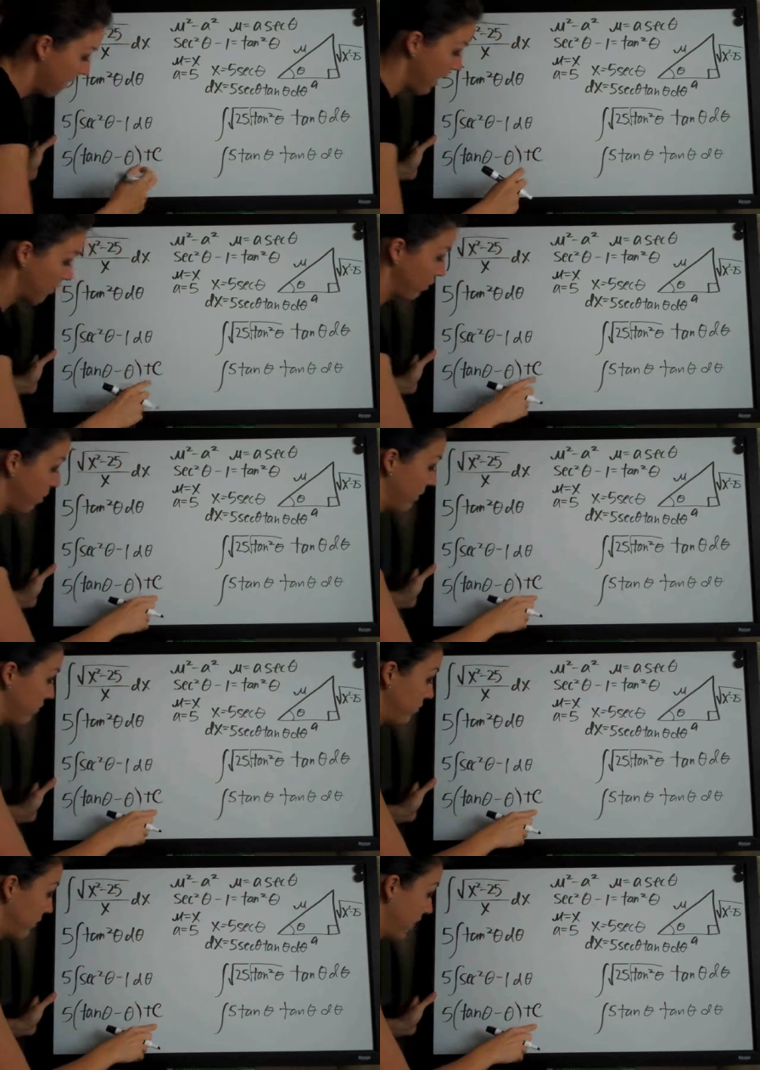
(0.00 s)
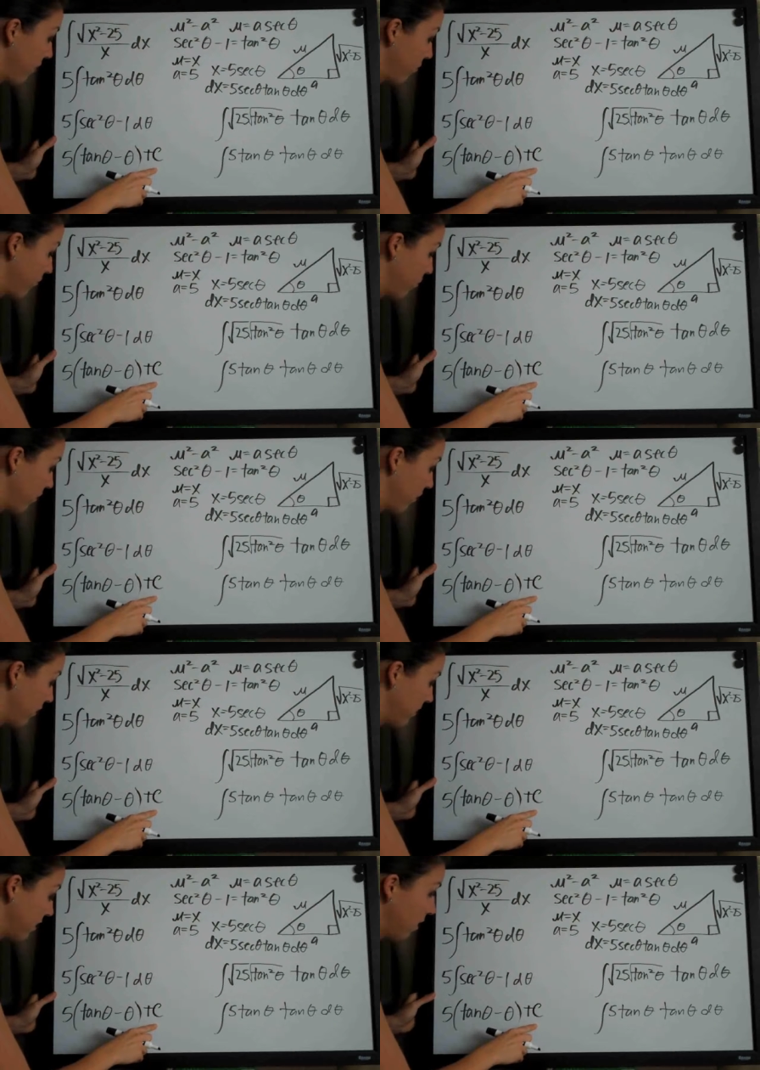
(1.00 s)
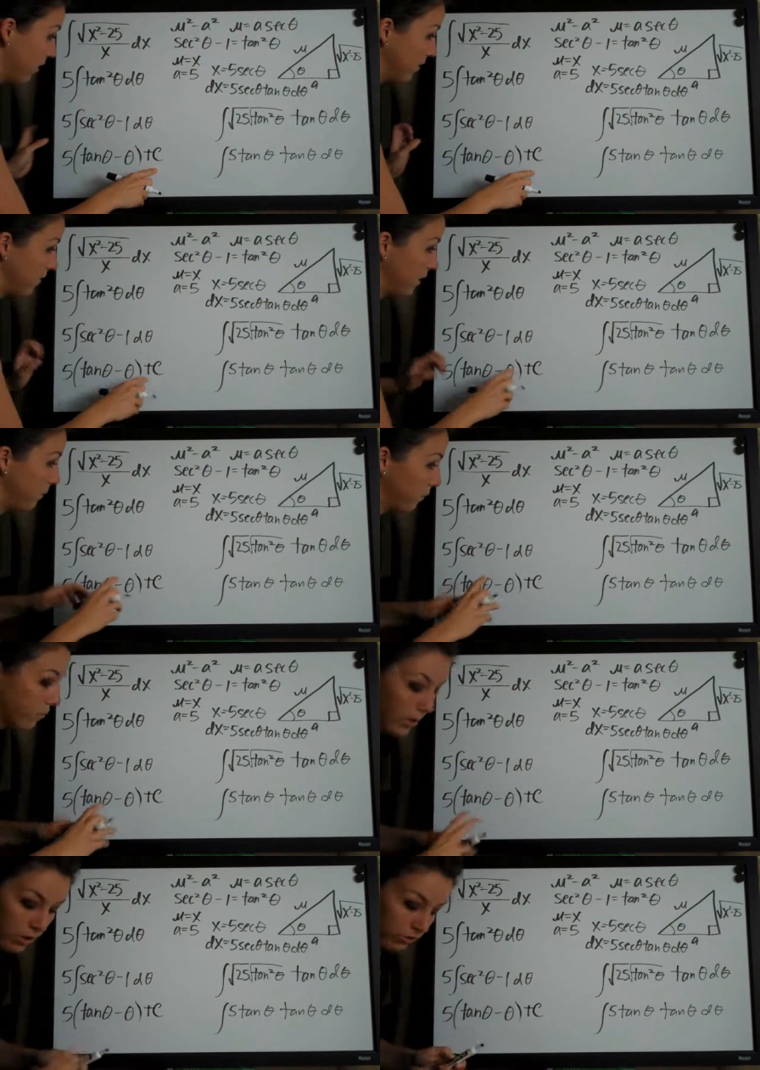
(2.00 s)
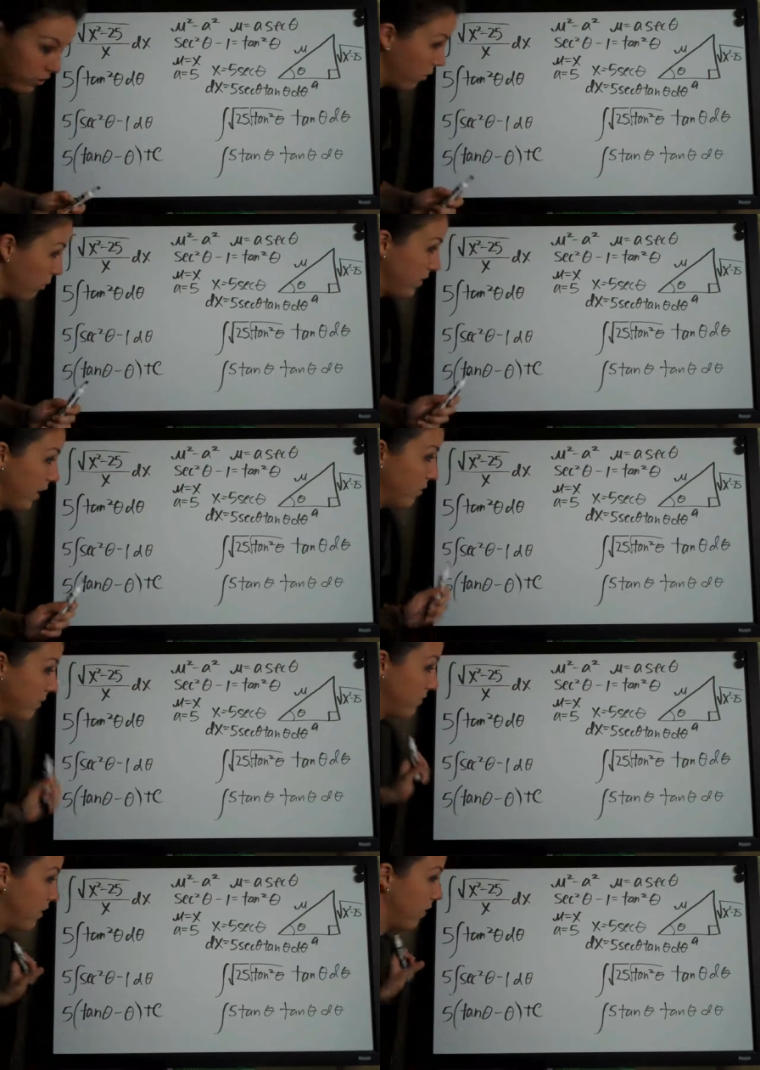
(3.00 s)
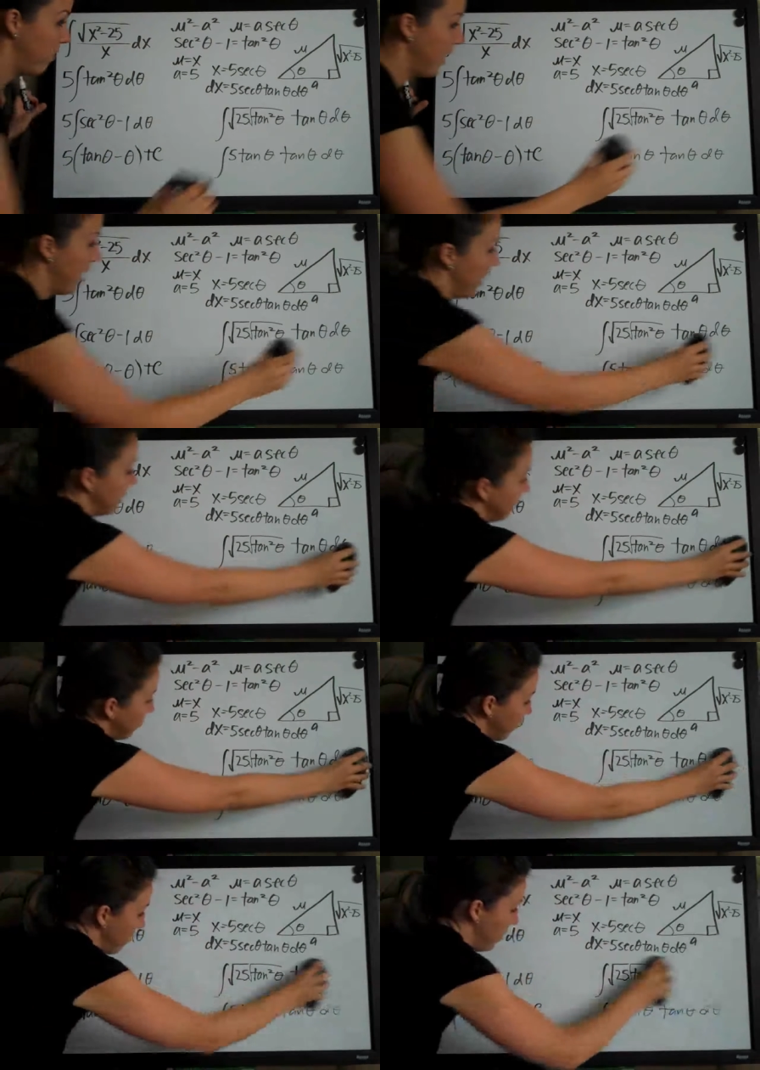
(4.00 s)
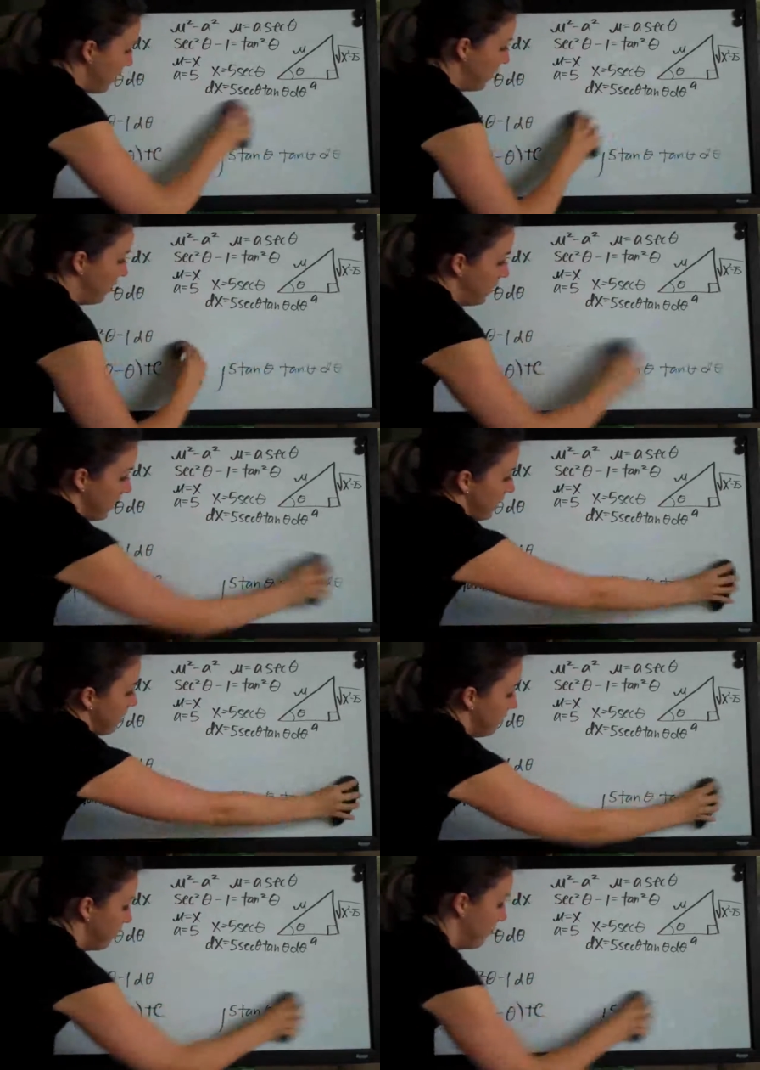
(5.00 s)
as always, to account for the constant. So now that we've done that, let's go ahead and